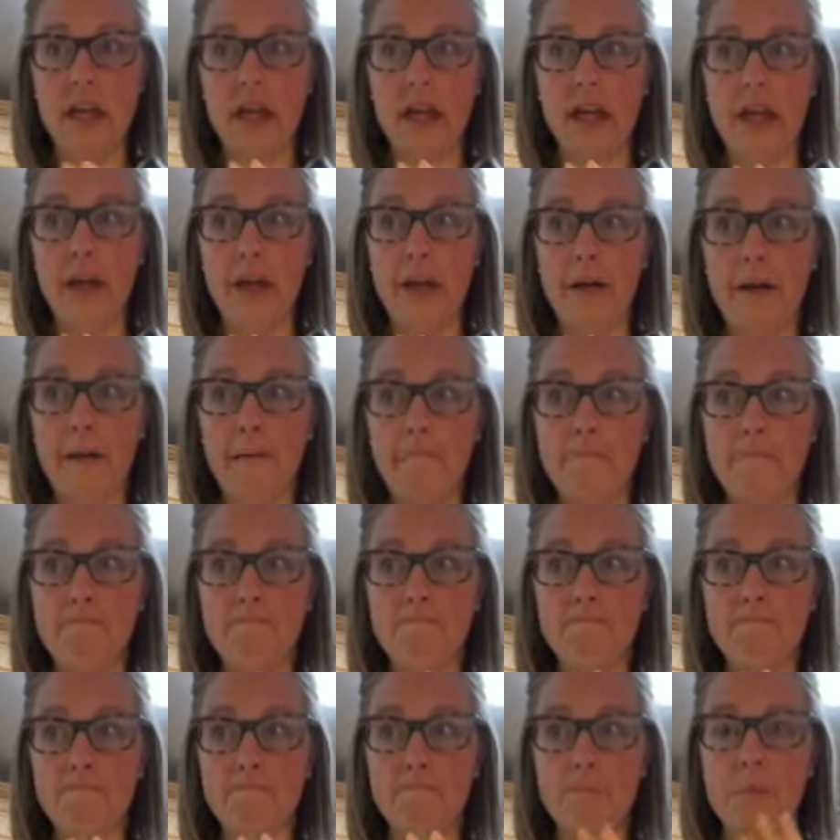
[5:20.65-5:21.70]

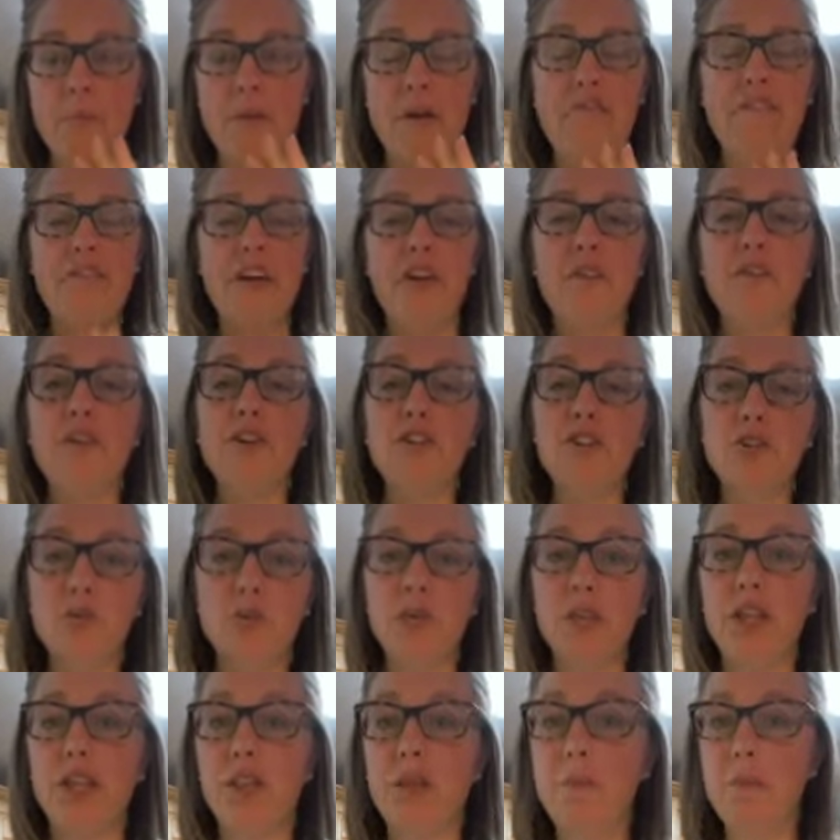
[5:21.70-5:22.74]
But my favorite is
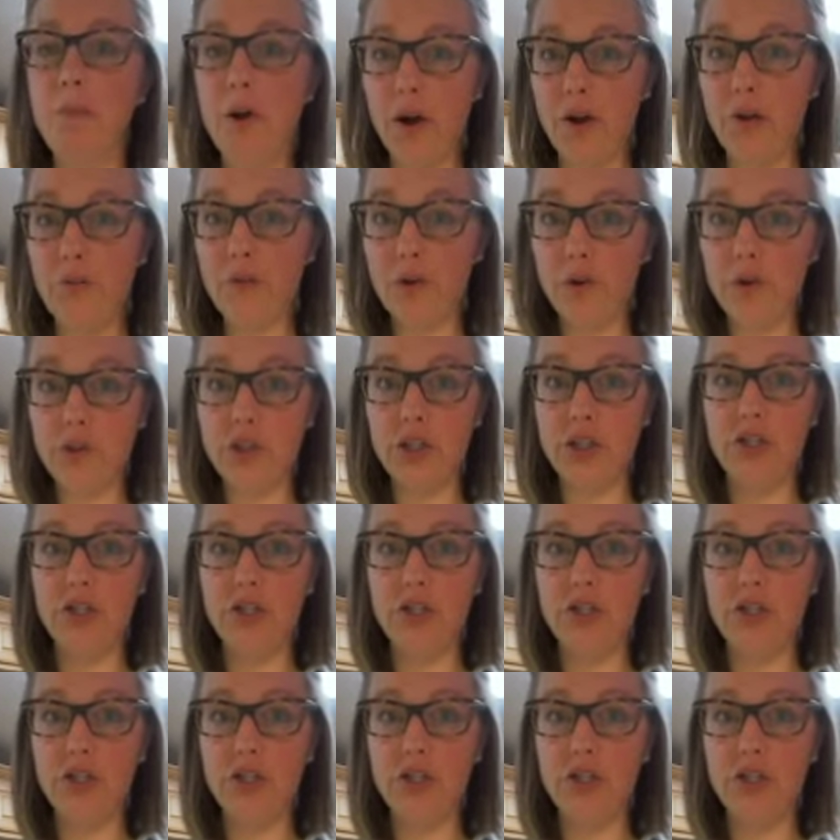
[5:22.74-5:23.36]
really the monk fruit.